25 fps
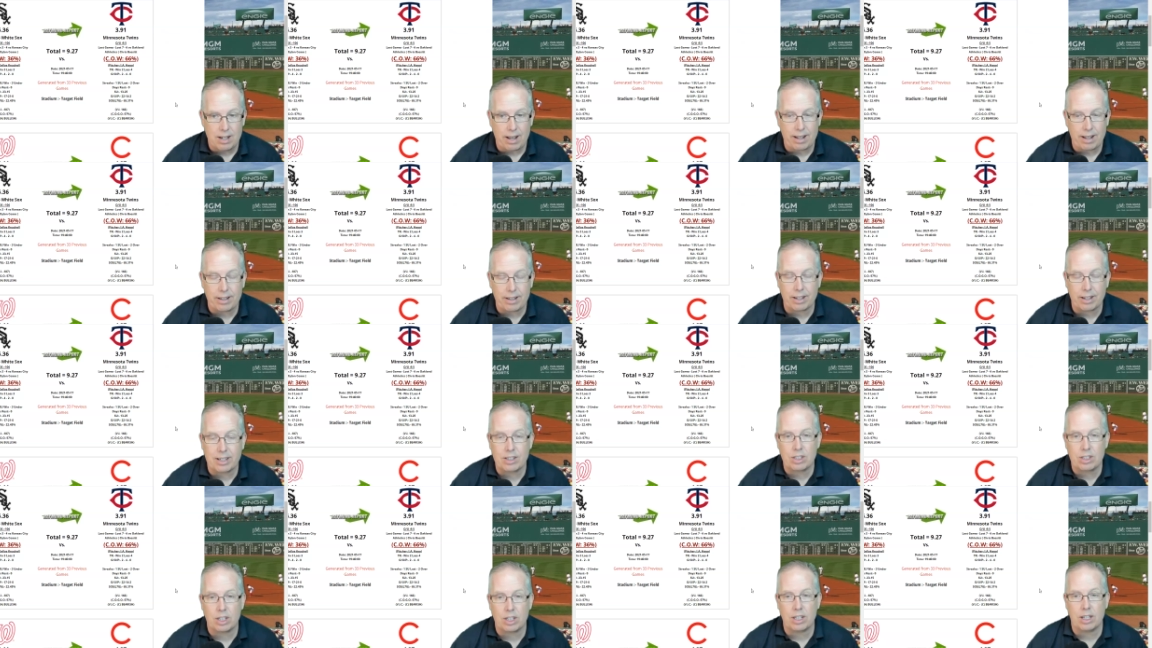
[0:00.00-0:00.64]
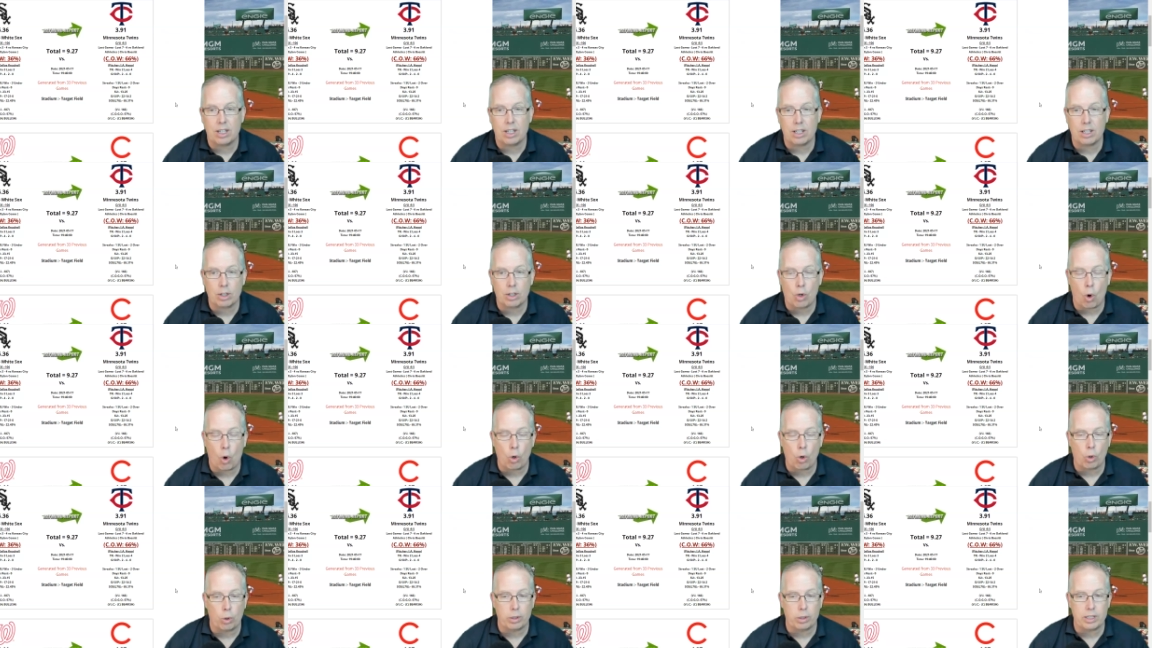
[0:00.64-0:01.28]
and the uh, the
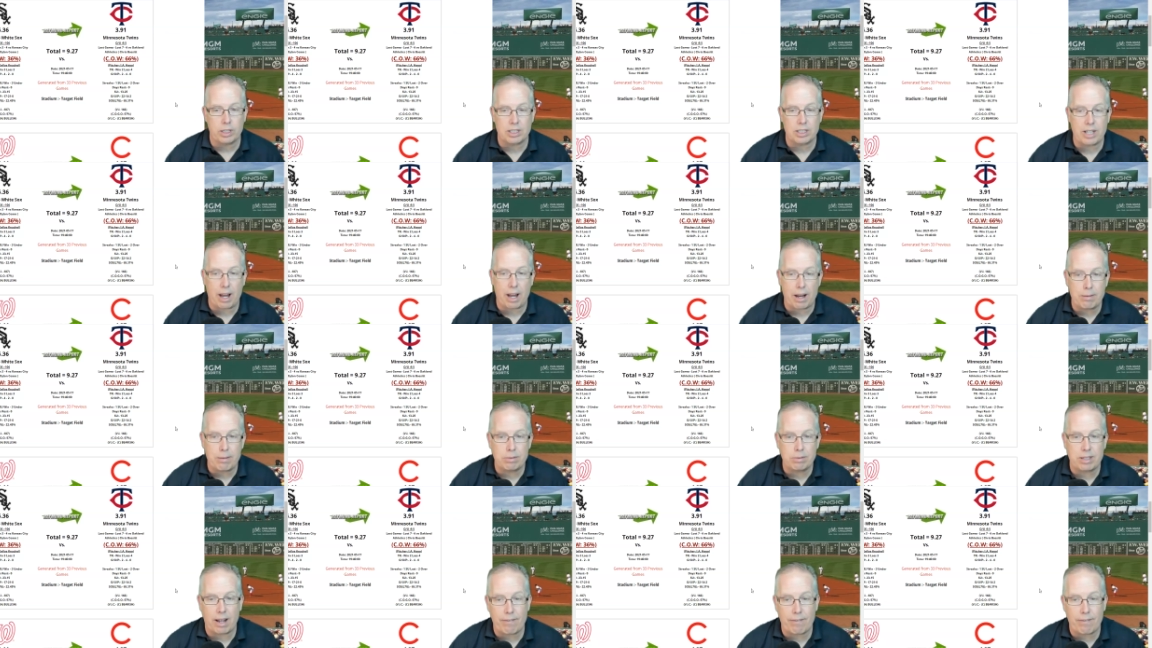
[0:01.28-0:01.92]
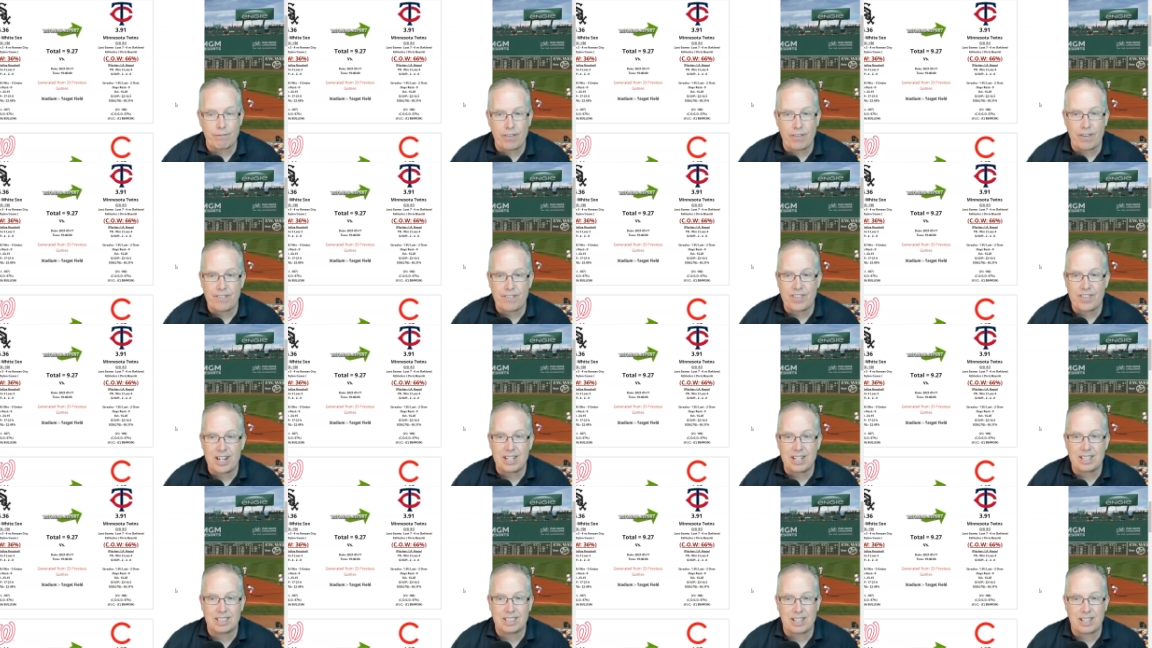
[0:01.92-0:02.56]
Kogel in this game is at
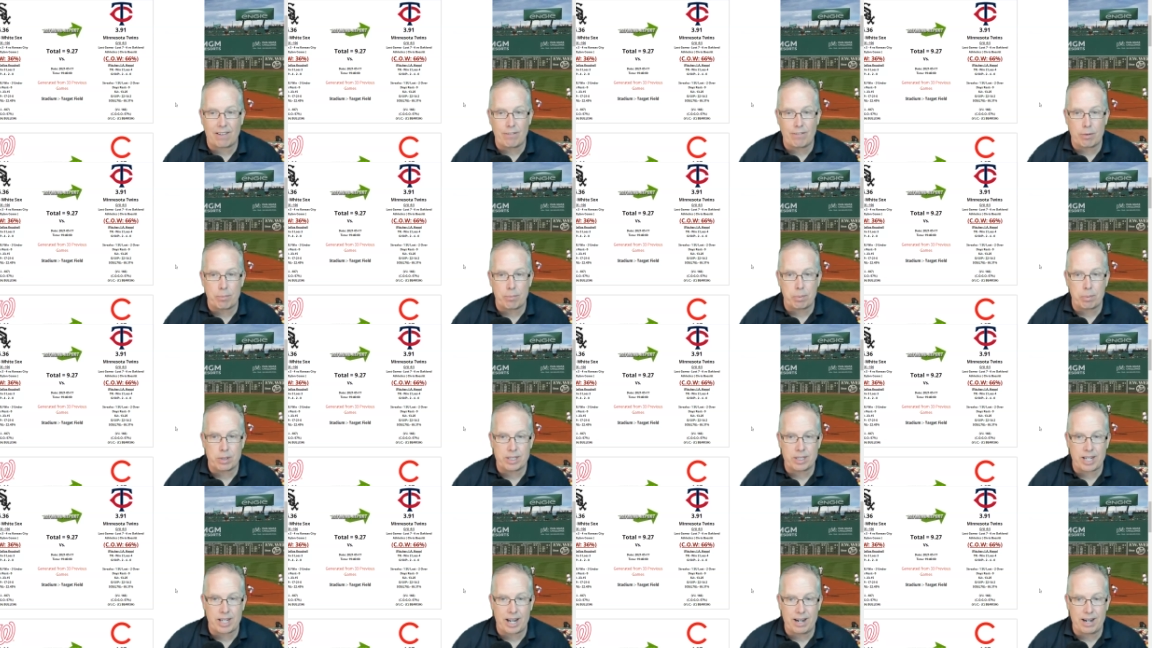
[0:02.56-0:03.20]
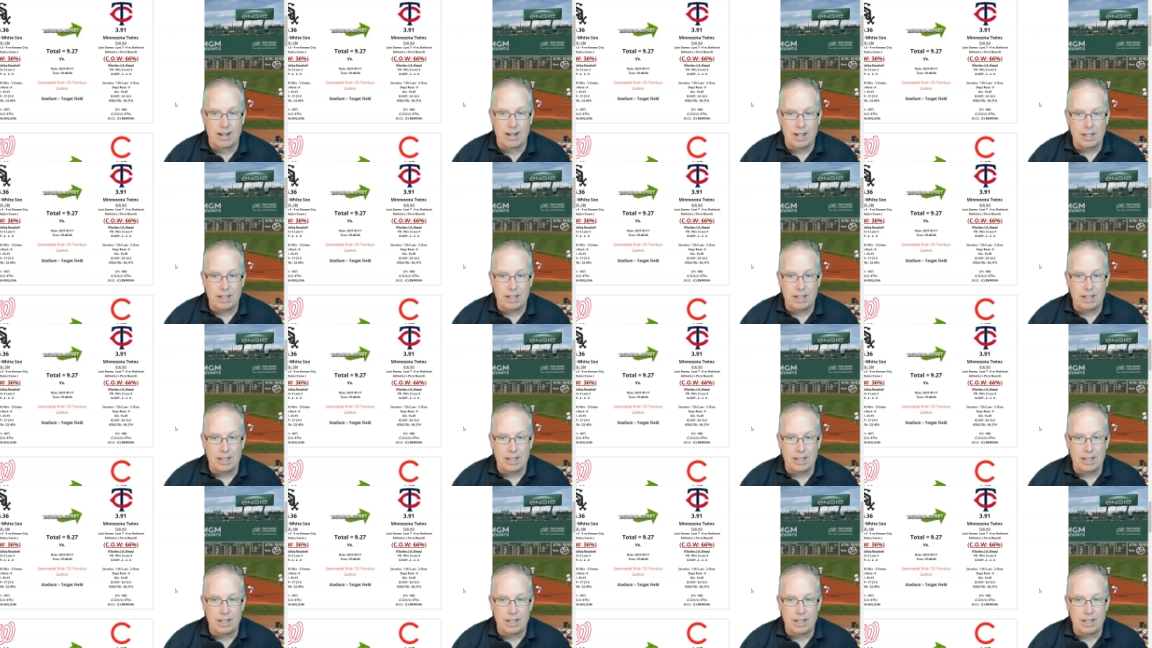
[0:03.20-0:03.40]
57%.